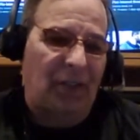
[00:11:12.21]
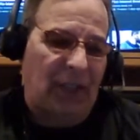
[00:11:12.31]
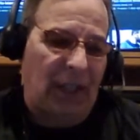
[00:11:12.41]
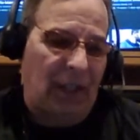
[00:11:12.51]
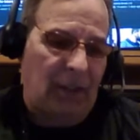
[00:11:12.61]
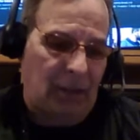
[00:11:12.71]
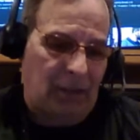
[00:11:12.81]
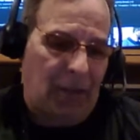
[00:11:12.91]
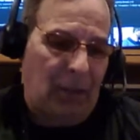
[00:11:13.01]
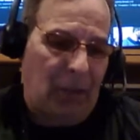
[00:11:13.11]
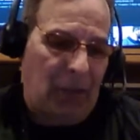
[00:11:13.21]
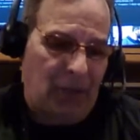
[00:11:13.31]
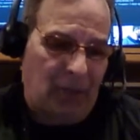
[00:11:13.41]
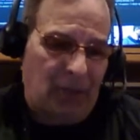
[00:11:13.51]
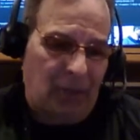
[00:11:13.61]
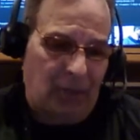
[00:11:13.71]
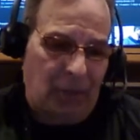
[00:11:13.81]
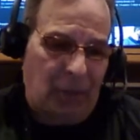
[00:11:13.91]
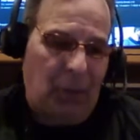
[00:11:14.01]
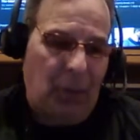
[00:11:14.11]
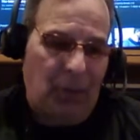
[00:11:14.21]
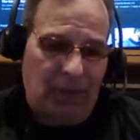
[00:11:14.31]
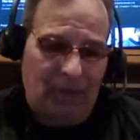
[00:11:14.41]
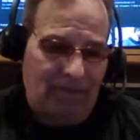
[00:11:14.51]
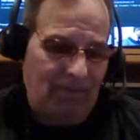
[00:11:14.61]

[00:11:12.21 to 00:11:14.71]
so they got to stabilize them with 30 billion.